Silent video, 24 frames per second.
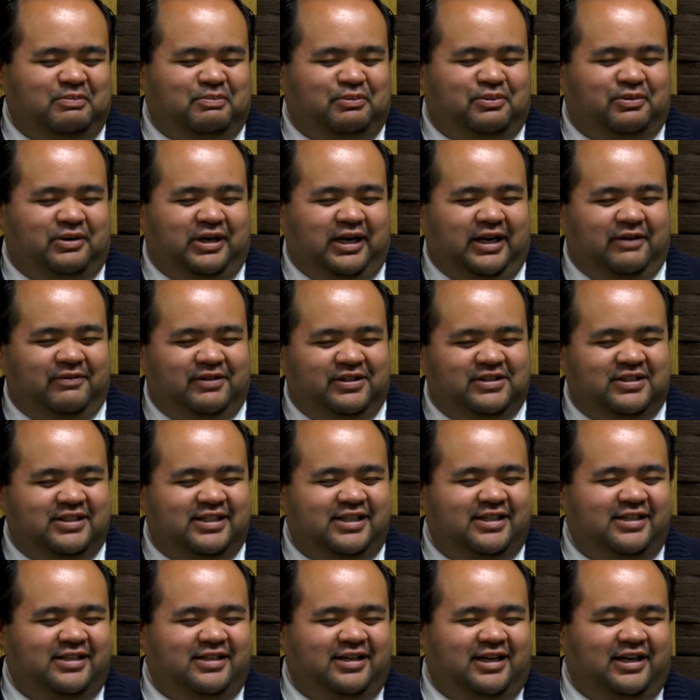
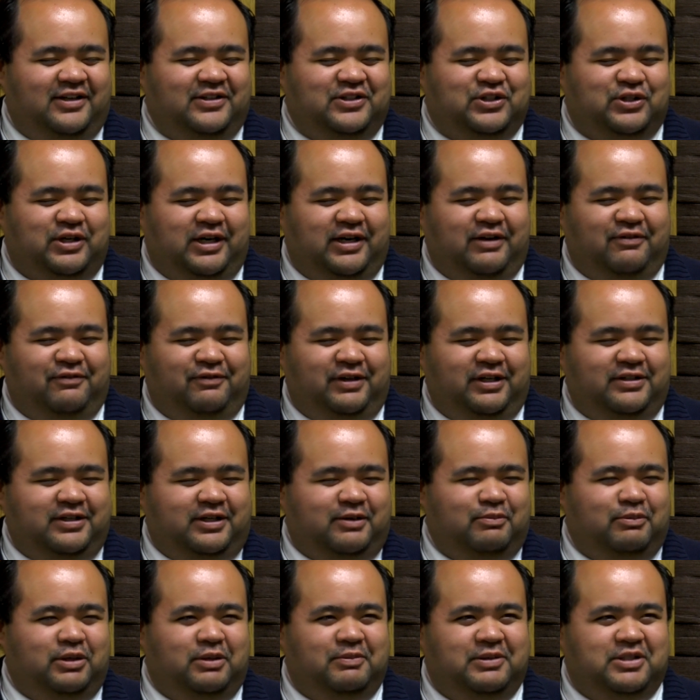Privately, I try and find
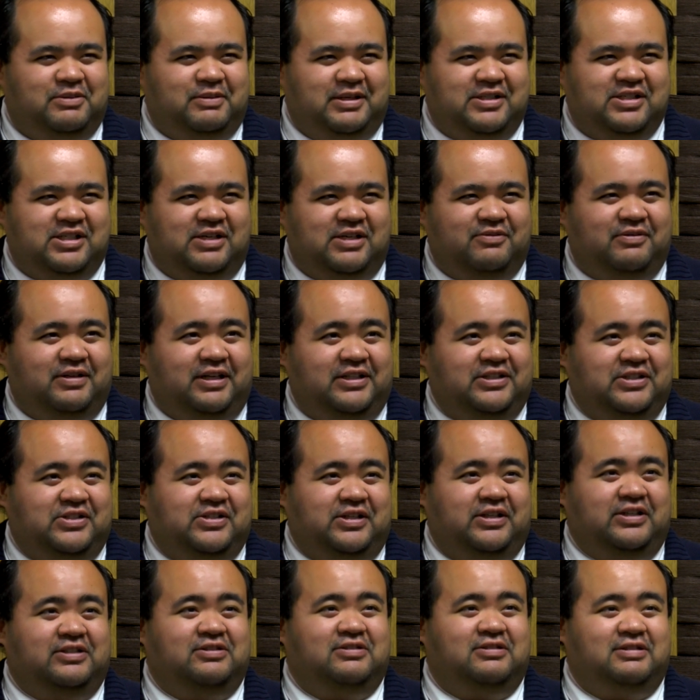like a moment to myself, and I just
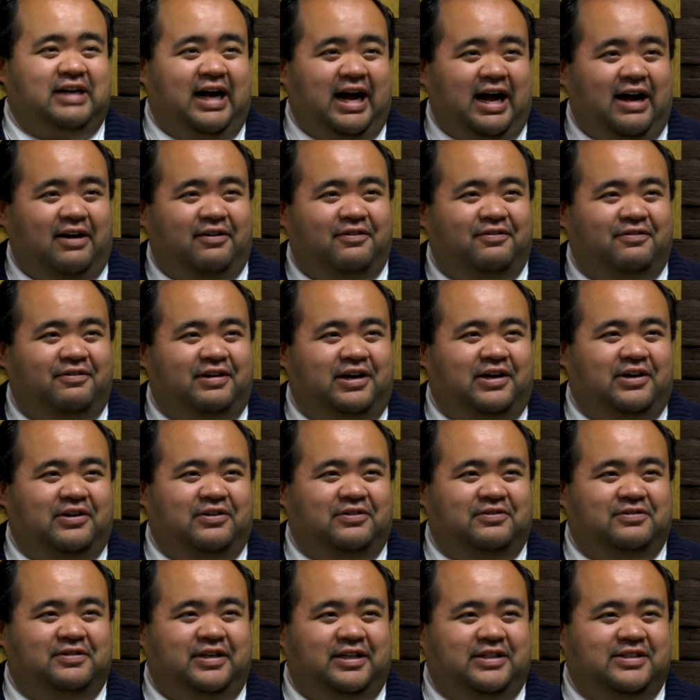like laugh out
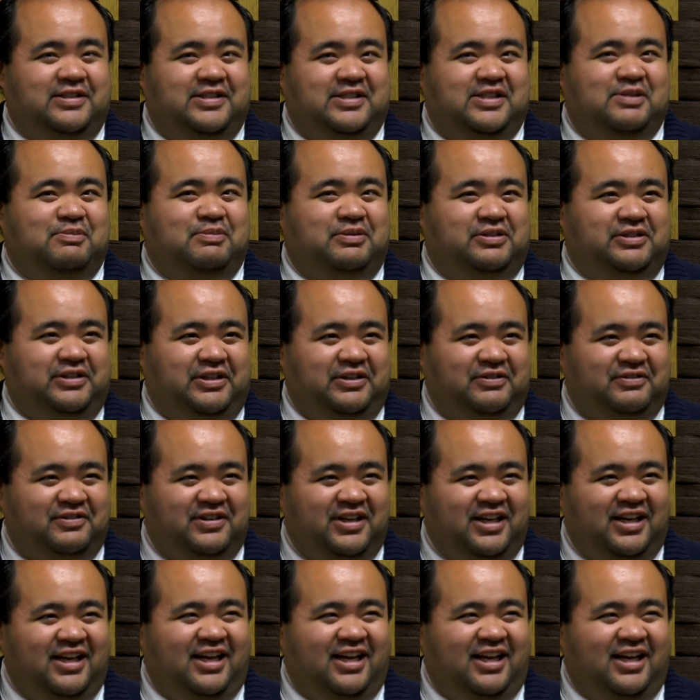of like disbelief,